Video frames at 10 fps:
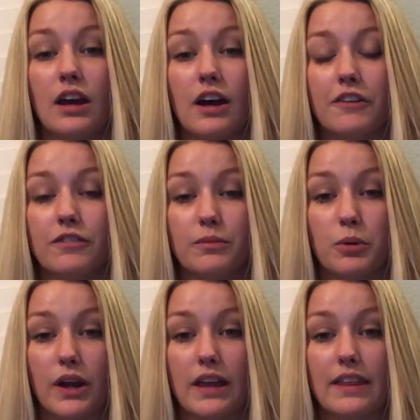of
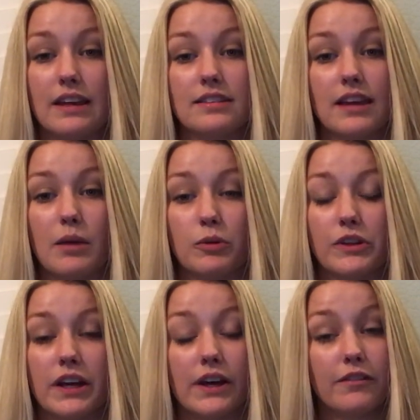prey that it's able
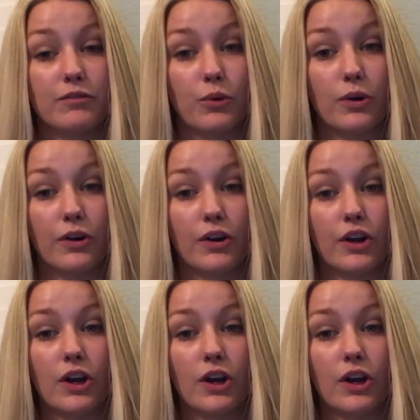to hunt for.